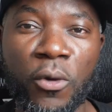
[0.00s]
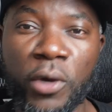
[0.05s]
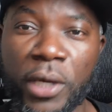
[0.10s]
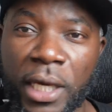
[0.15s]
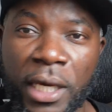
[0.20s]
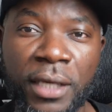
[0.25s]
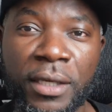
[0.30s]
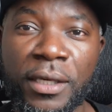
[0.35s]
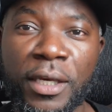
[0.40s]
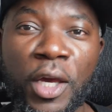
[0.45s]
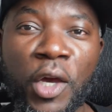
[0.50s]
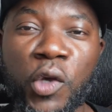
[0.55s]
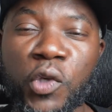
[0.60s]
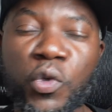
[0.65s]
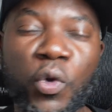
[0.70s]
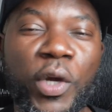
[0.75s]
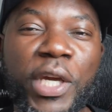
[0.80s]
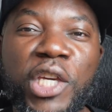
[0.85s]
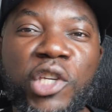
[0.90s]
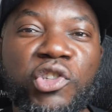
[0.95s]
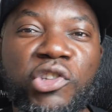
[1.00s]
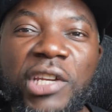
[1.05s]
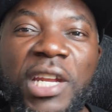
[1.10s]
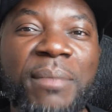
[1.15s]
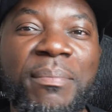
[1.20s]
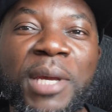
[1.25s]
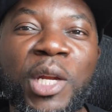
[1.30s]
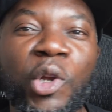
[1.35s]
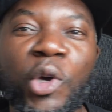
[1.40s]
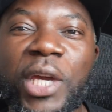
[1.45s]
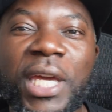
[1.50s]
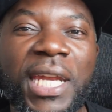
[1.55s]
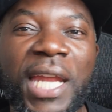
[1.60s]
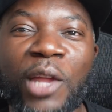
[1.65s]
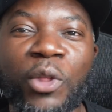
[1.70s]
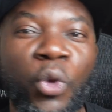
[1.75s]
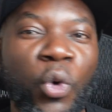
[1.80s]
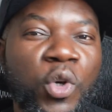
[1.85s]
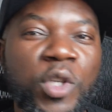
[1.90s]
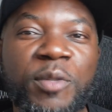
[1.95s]
okay? So he shouldn't be looking
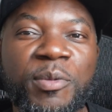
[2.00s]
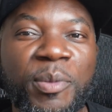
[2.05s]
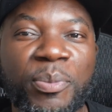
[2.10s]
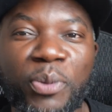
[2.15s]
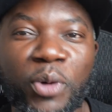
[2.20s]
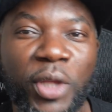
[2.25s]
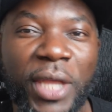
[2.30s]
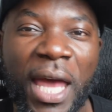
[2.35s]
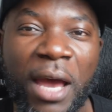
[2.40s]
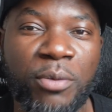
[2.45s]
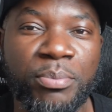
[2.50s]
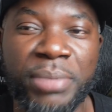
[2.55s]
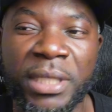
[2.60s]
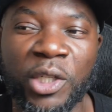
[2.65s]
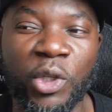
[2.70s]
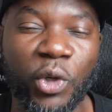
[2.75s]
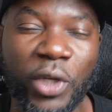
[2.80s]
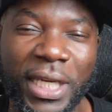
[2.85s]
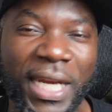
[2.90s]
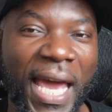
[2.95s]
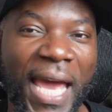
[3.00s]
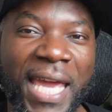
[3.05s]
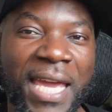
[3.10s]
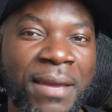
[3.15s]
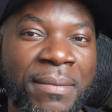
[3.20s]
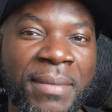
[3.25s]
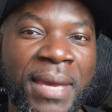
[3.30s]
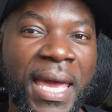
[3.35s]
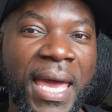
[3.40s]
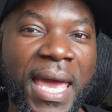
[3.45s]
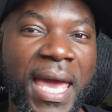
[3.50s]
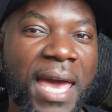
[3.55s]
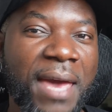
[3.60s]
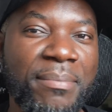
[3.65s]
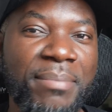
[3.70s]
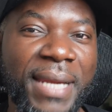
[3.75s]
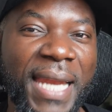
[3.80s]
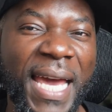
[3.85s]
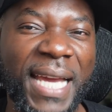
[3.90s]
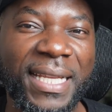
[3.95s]
at those people that will be looking at him
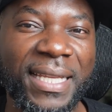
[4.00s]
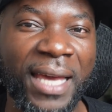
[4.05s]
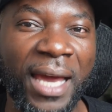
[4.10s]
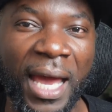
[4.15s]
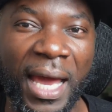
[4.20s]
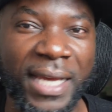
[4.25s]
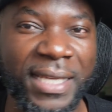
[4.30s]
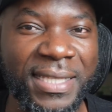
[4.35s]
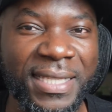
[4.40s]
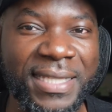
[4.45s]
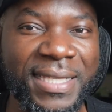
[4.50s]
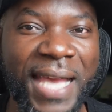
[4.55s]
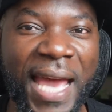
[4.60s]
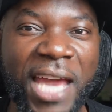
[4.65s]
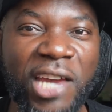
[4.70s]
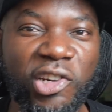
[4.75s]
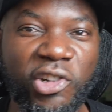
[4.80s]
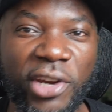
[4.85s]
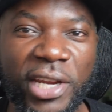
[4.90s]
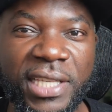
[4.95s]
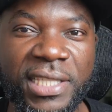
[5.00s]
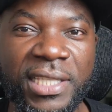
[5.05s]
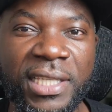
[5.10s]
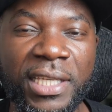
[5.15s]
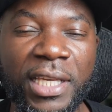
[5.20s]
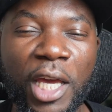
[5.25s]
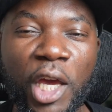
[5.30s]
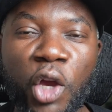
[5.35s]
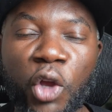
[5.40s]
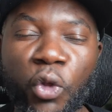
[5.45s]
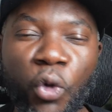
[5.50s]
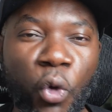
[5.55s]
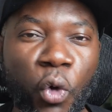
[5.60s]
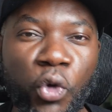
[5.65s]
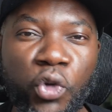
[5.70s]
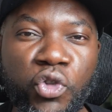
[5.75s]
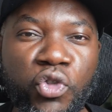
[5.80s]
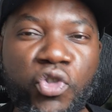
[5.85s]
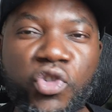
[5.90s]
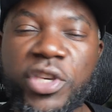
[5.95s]
and be like, is this guy crazy?
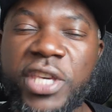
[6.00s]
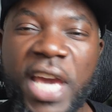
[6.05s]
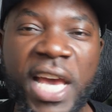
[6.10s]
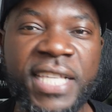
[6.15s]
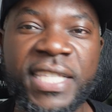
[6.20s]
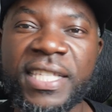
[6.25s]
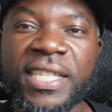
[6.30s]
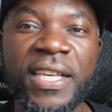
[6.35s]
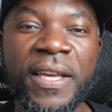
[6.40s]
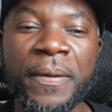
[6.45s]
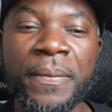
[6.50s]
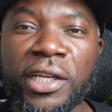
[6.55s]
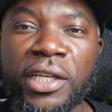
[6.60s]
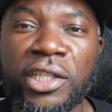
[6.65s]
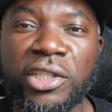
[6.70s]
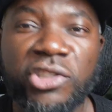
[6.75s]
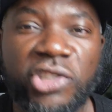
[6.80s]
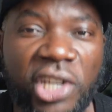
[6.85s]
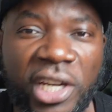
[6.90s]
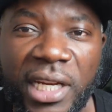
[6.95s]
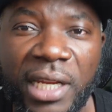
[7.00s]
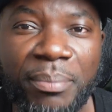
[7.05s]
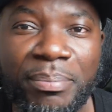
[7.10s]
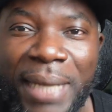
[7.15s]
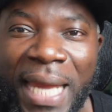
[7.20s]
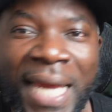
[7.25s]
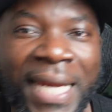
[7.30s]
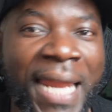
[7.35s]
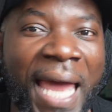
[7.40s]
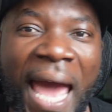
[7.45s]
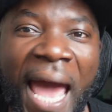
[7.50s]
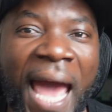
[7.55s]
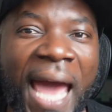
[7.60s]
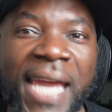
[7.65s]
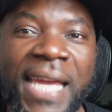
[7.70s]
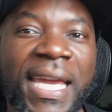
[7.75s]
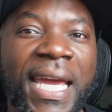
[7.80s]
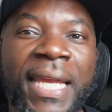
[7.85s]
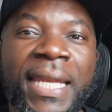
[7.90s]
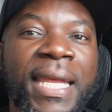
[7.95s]
No, you just turn a blind
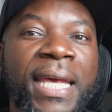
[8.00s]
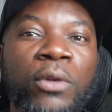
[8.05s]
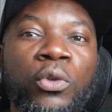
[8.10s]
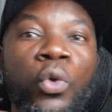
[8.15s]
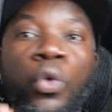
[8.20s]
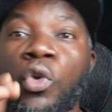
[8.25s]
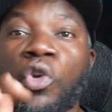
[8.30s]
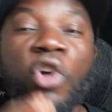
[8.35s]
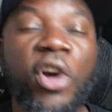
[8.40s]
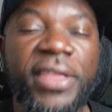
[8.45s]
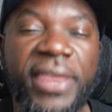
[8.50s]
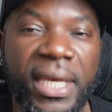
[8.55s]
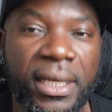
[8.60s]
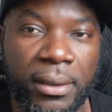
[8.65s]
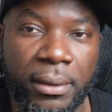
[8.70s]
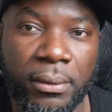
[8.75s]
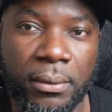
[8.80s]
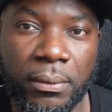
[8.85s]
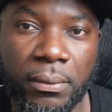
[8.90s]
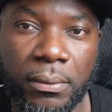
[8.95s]
eye and then do your thing.